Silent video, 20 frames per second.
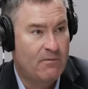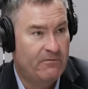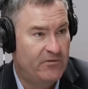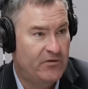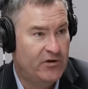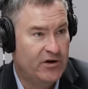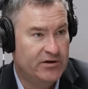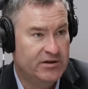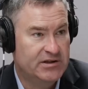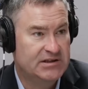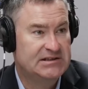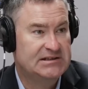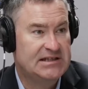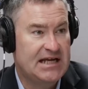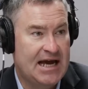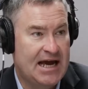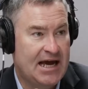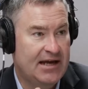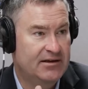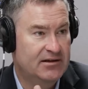
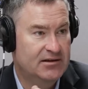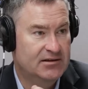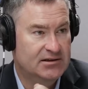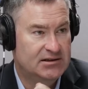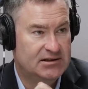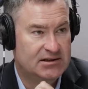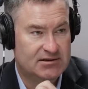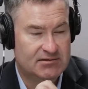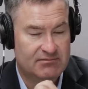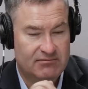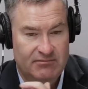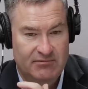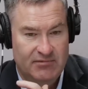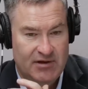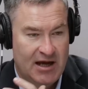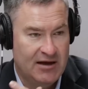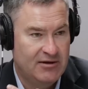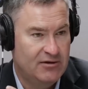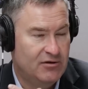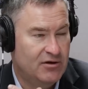confidence, and
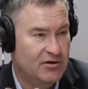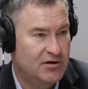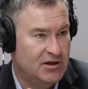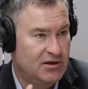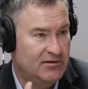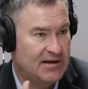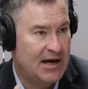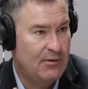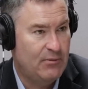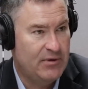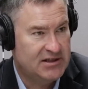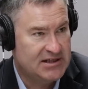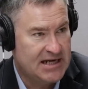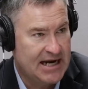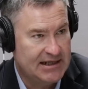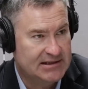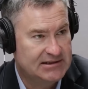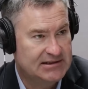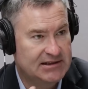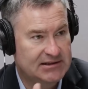you can do that with
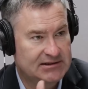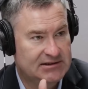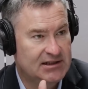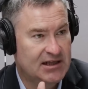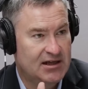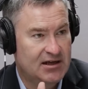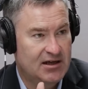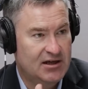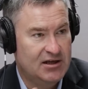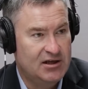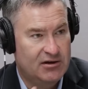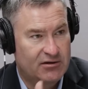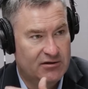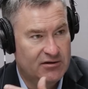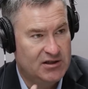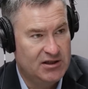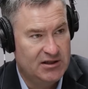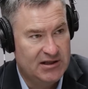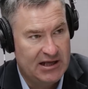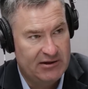taxes. You
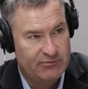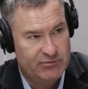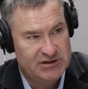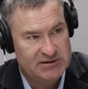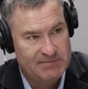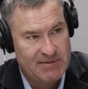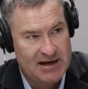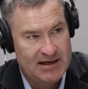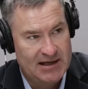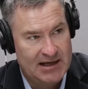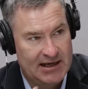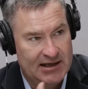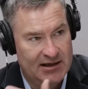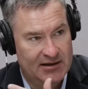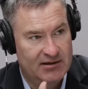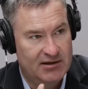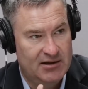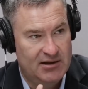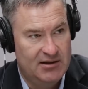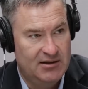can do that with
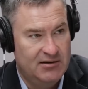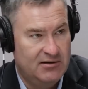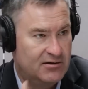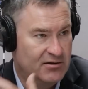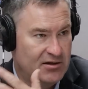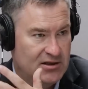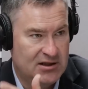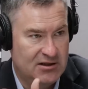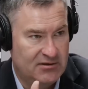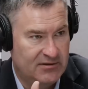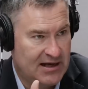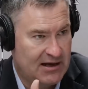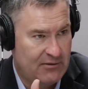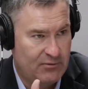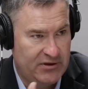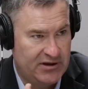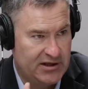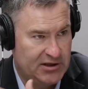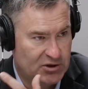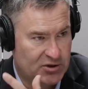spending. You can do
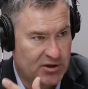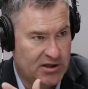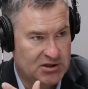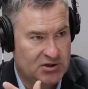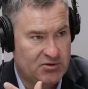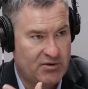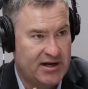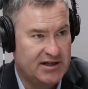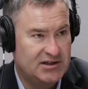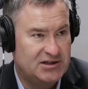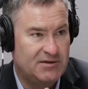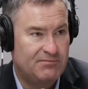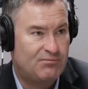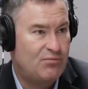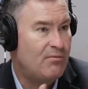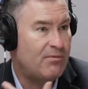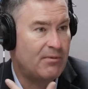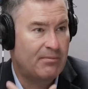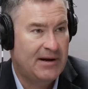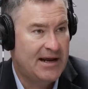that with interest rates. You
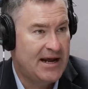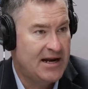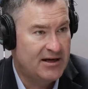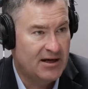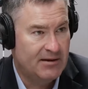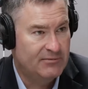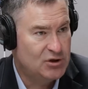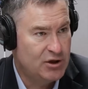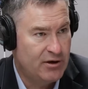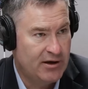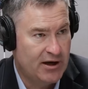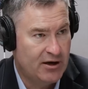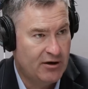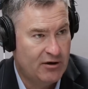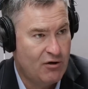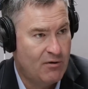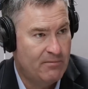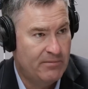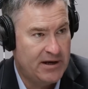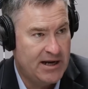probably end up doing a
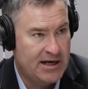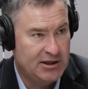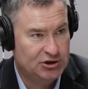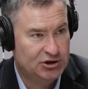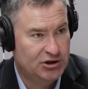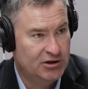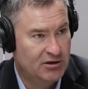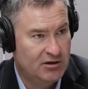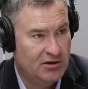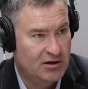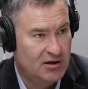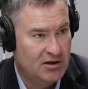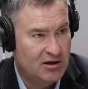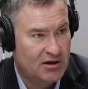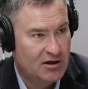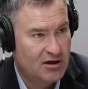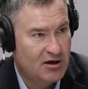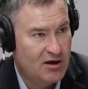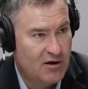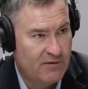combination
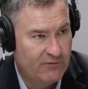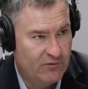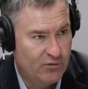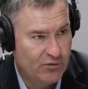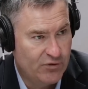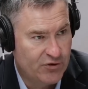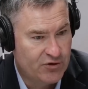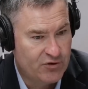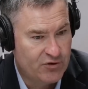of all